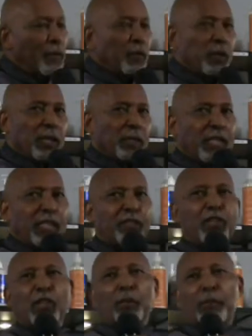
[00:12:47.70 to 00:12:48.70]
you live in a
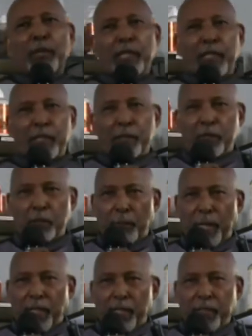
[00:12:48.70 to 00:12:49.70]
geopolitical
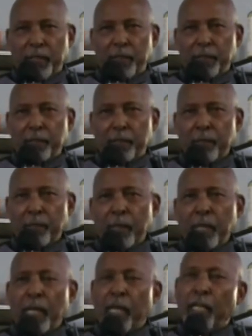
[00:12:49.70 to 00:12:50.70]
space
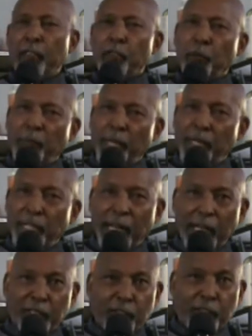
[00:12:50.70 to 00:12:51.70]
and you pay
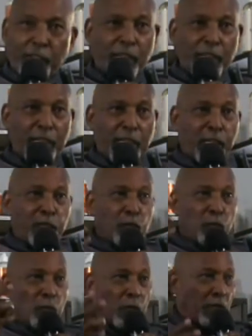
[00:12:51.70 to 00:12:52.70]
taxes there and
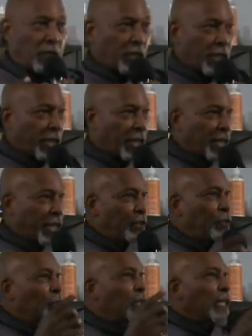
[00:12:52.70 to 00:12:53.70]
you work there
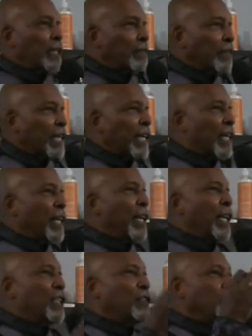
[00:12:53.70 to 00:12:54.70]
and you live there
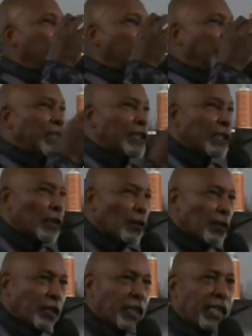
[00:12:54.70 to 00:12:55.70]
and you follow the
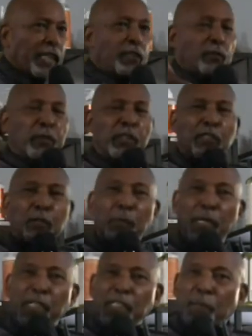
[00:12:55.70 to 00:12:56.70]
laws there and you
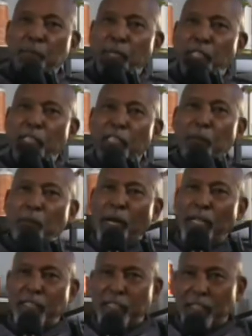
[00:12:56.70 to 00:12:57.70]
participate in the political
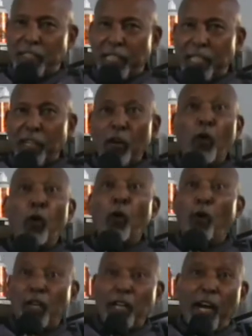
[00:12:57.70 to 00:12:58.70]
process there
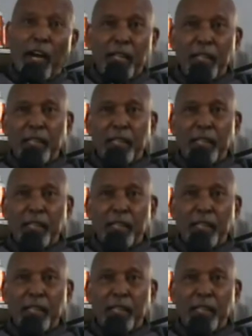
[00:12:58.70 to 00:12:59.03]
or not,